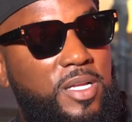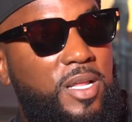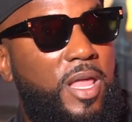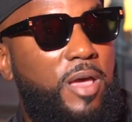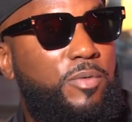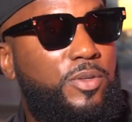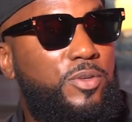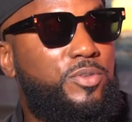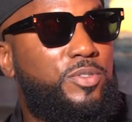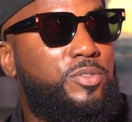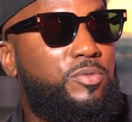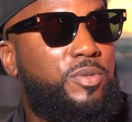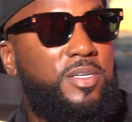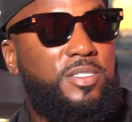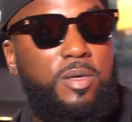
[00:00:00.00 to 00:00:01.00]
day like we used
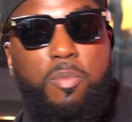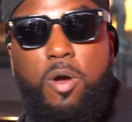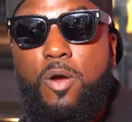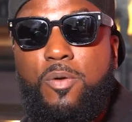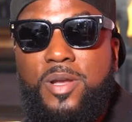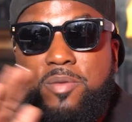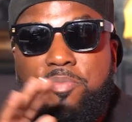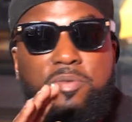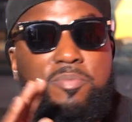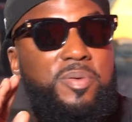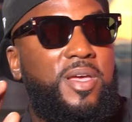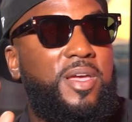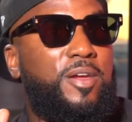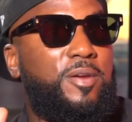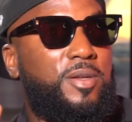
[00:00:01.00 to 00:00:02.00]
to because I'm already
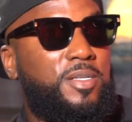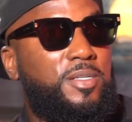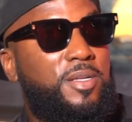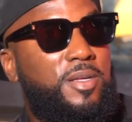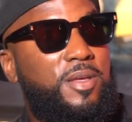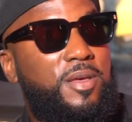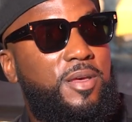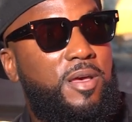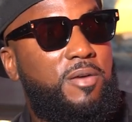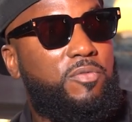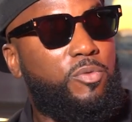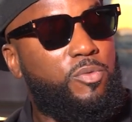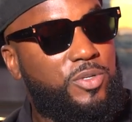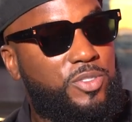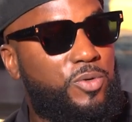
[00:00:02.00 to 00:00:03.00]
preparing
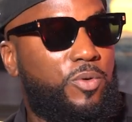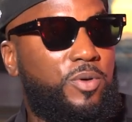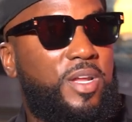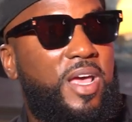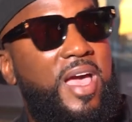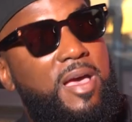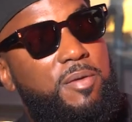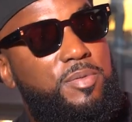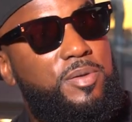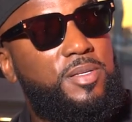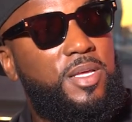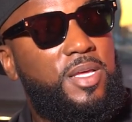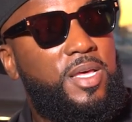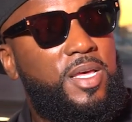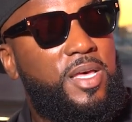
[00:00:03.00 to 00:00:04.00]
for, for what's worst. going to happen.
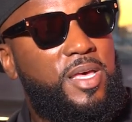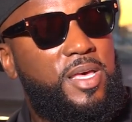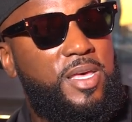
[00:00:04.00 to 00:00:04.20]
Yeah.